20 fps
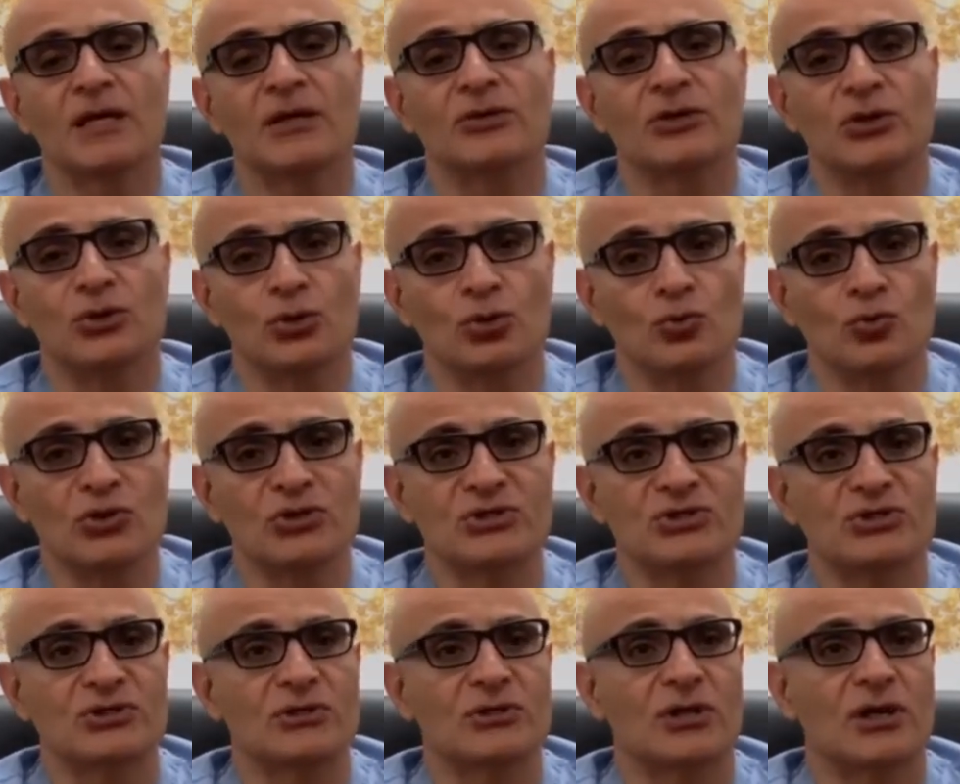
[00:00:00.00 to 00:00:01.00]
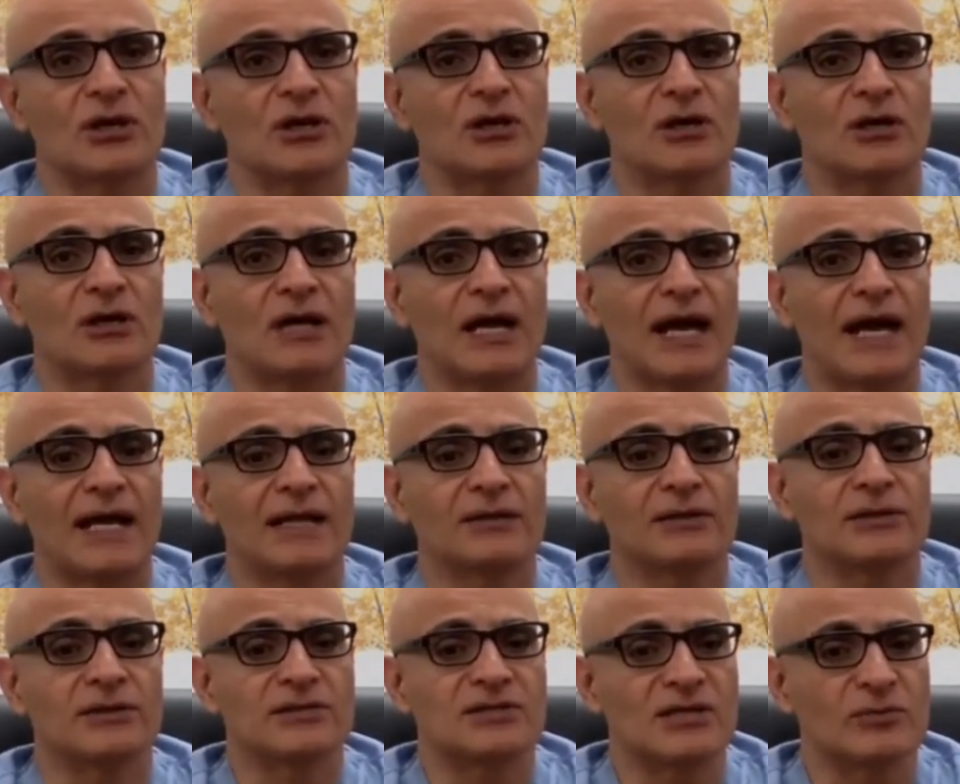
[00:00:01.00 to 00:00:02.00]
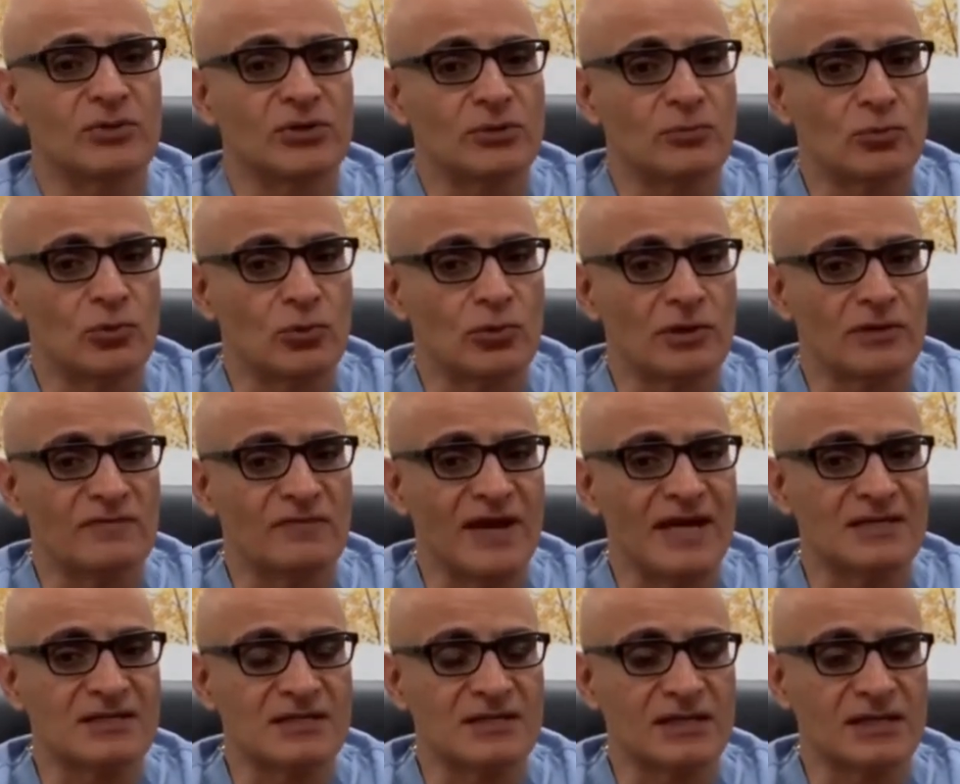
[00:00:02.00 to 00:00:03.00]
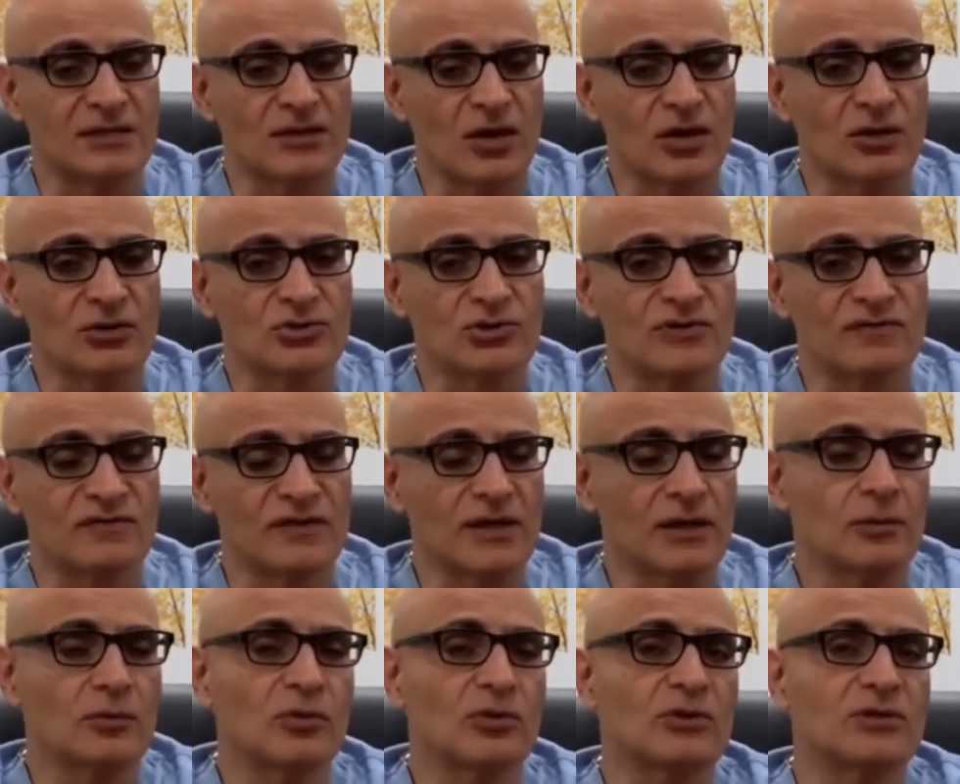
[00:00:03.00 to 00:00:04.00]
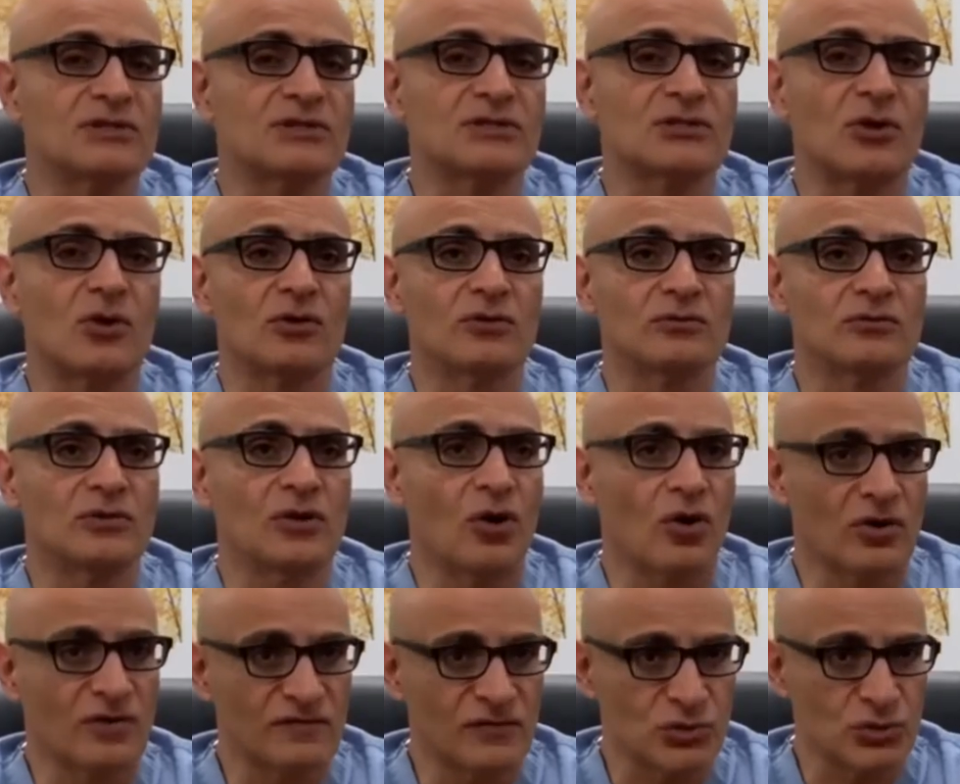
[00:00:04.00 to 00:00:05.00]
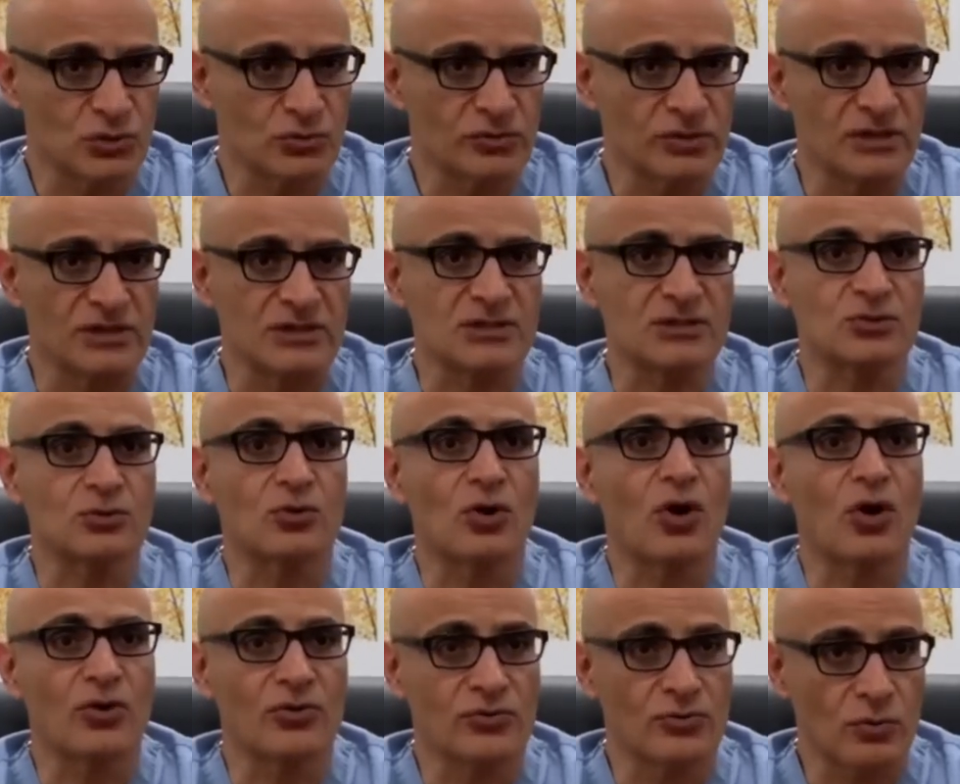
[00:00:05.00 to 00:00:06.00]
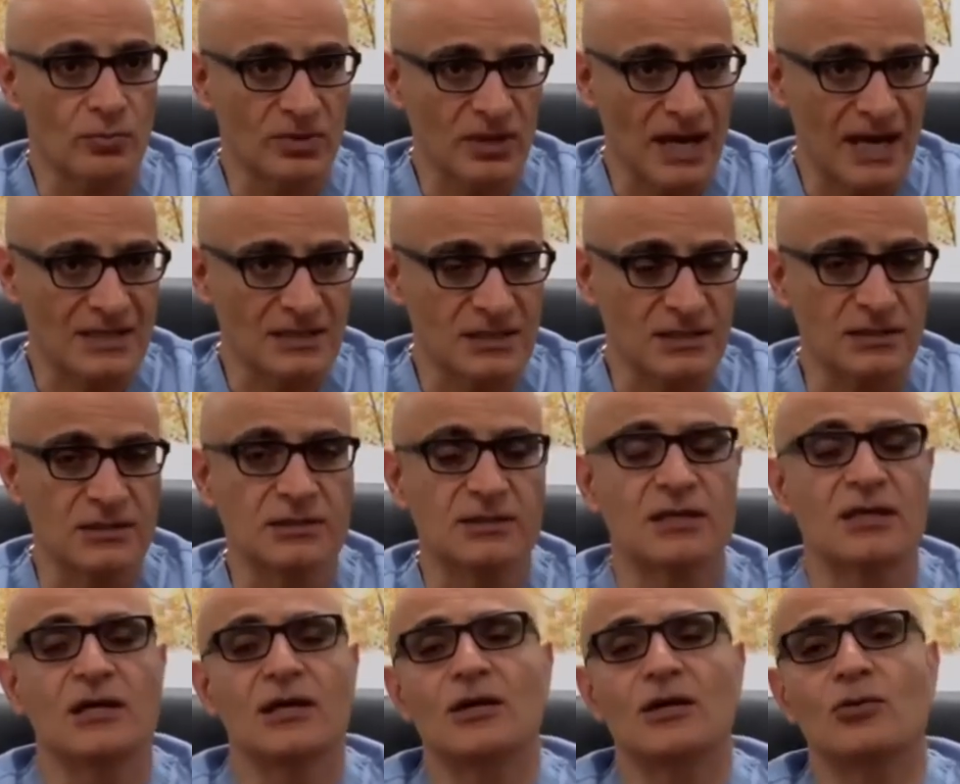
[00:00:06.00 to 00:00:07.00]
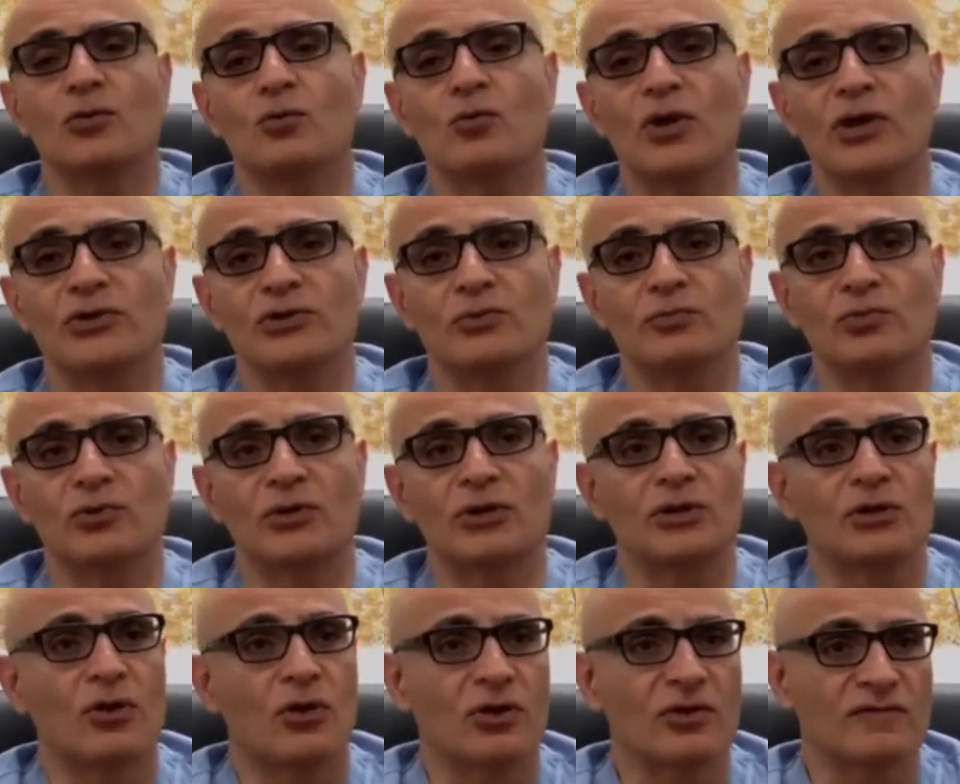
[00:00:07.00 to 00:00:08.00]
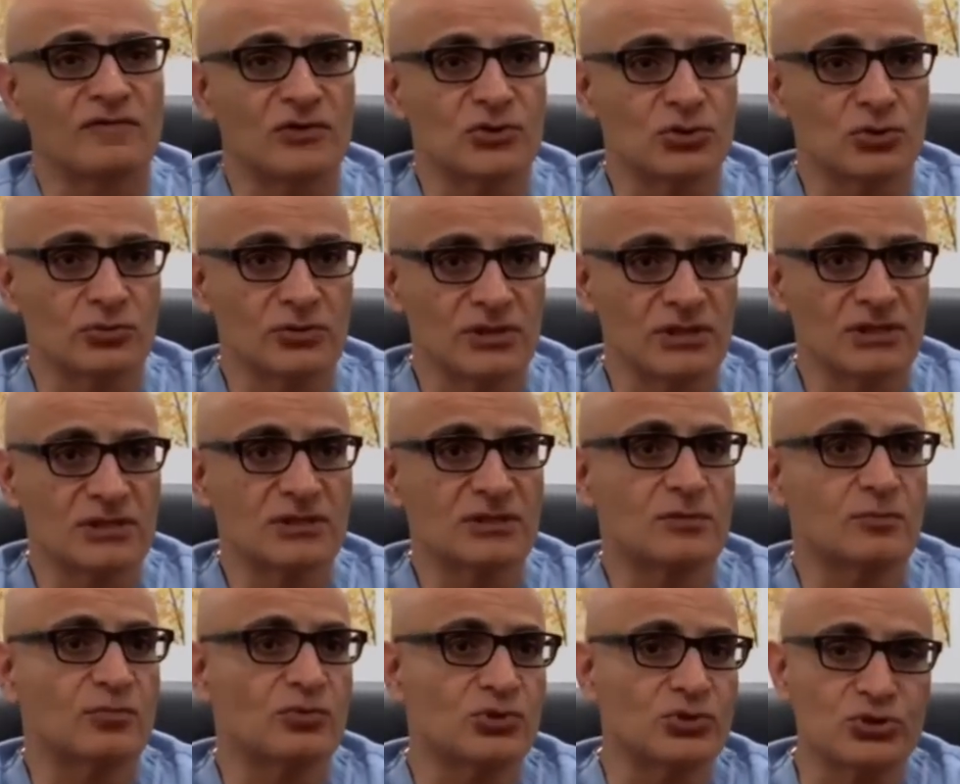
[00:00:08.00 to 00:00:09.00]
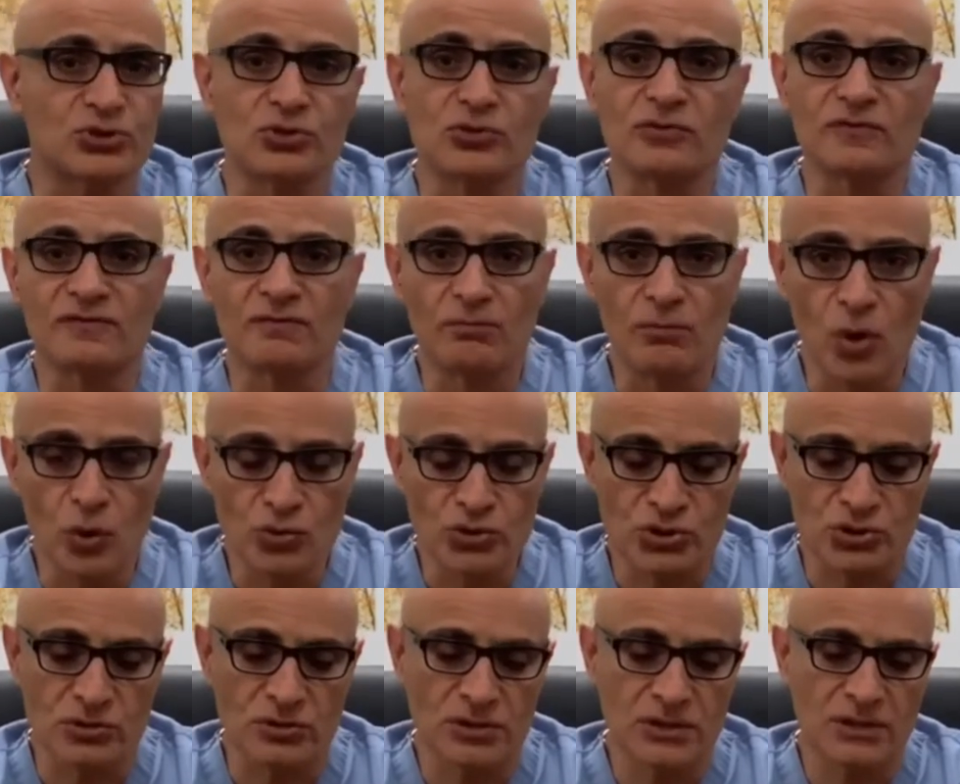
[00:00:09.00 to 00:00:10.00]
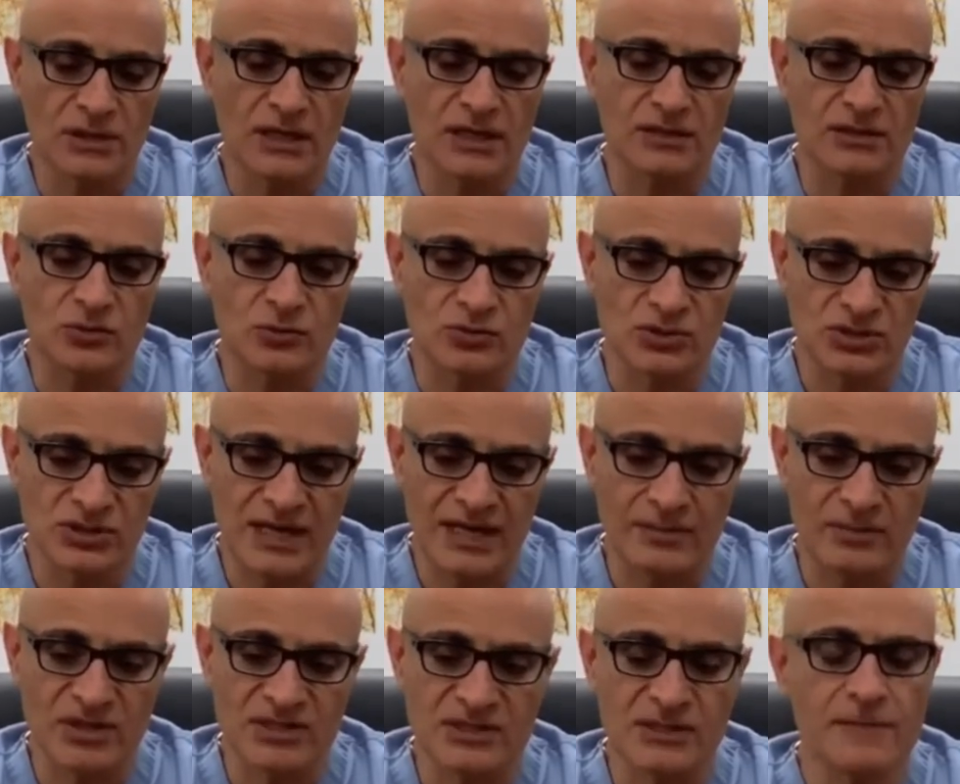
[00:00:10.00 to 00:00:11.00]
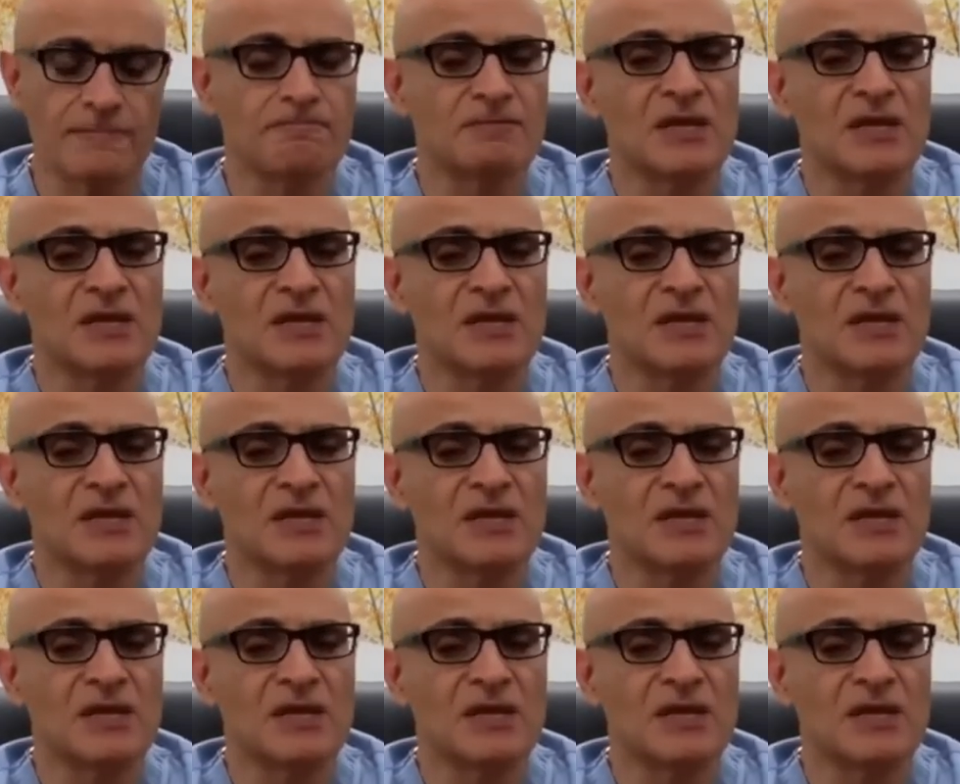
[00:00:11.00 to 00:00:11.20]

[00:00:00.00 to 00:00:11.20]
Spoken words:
The newest and some of the more advanced technology available is called artificial discs or arthroplasties, where you put an artificial disc to preserve motion at those segments.